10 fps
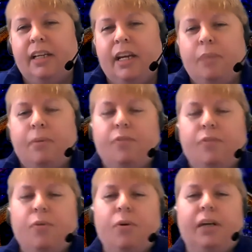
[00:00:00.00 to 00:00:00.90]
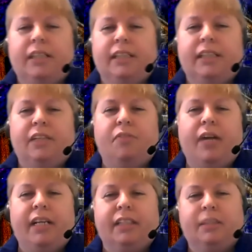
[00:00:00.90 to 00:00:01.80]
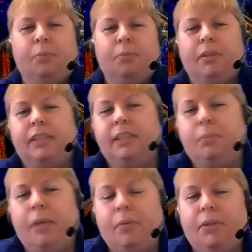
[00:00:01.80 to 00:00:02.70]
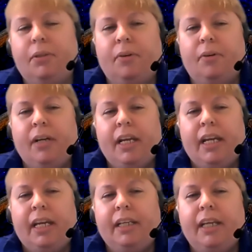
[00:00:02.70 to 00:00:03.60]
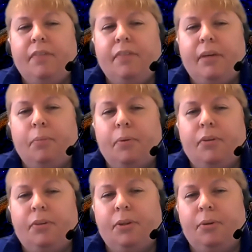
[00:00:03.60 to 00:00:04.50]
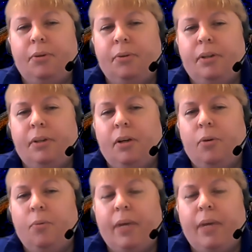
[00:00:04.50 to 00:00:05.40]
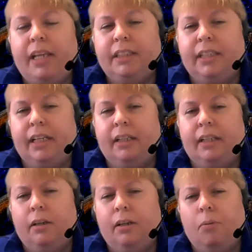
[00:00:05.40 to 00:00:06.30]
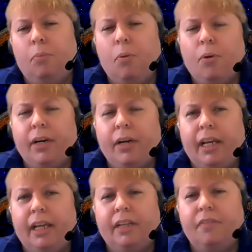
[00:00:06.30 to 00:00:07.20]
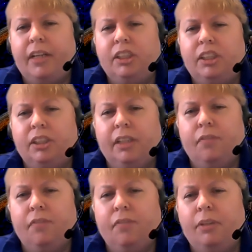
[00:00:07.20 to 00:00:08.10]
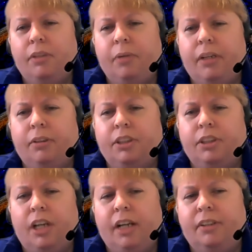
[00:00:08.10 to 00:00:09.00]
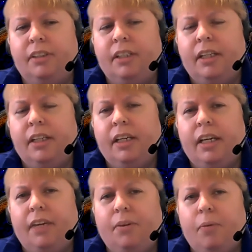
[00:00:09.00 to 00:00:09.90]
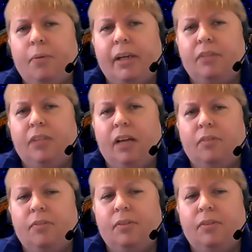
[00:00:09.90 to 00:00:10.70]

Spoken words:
before us and invite us to participate with her in giving birth to, raising, mourning, and eventually following her child in the way of love.